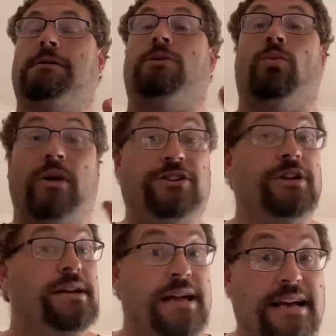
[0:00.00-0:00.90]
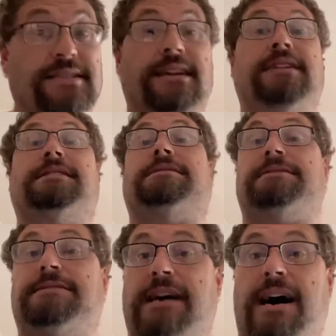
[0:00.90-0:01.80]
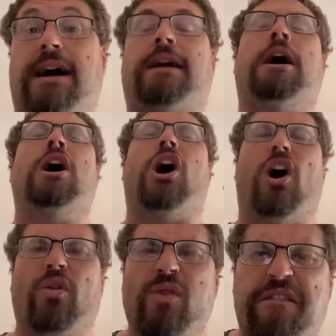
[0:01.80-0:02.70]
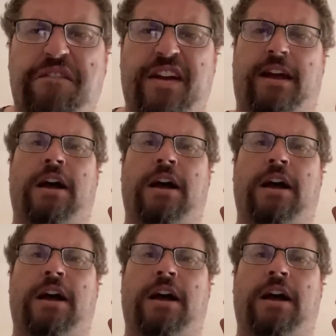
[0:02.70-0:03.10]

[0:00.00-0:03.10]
which, yes, is a dark, horrific,